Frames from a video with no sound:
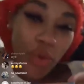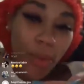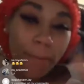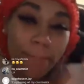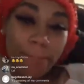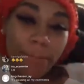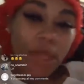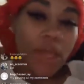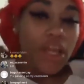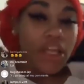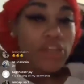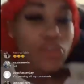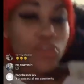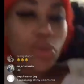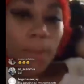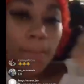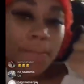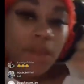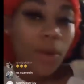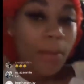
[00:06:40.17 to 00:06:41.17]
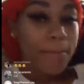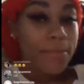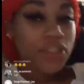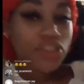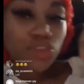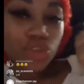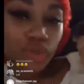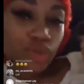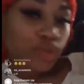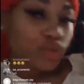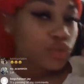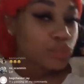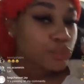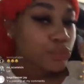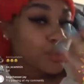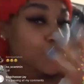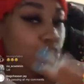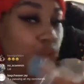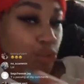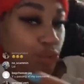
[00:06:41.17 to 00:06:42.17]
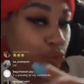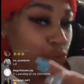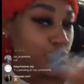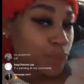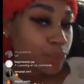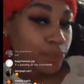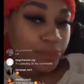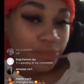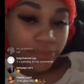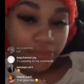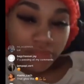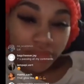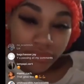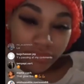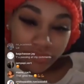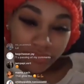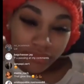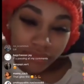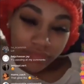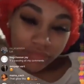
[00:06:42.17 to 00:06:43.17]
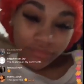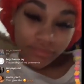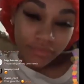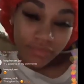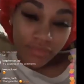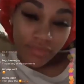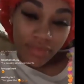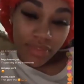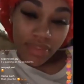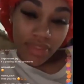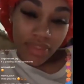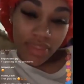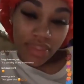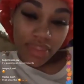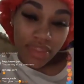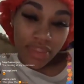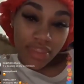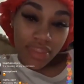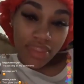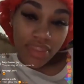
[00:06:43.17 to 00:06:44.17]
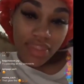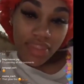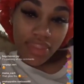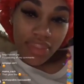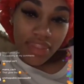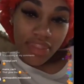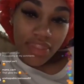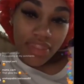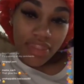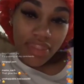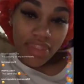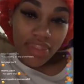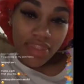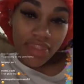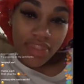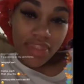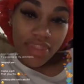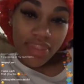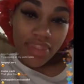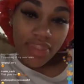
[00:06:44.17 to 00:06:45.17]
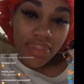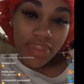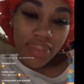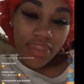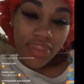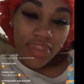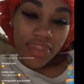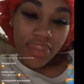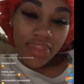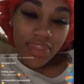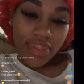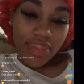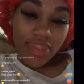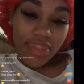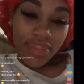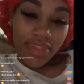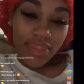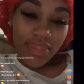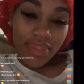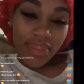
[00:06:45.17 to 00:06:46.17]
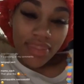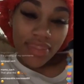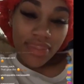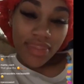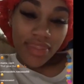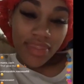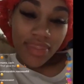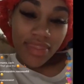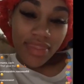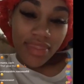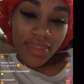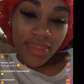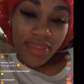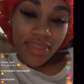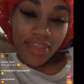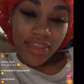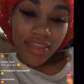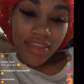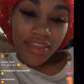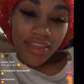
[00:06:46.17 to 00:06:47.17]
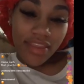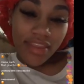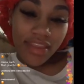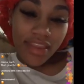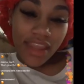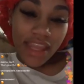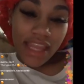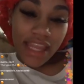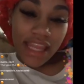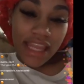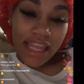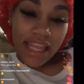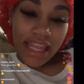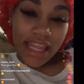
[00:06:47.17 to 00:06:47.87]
(no one is talking)